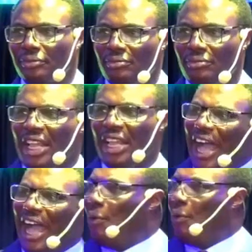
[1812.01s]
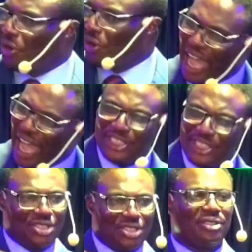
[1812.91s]
I will rise.
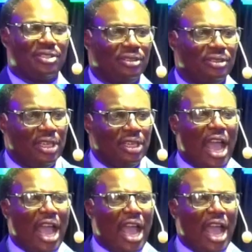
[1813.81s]
I will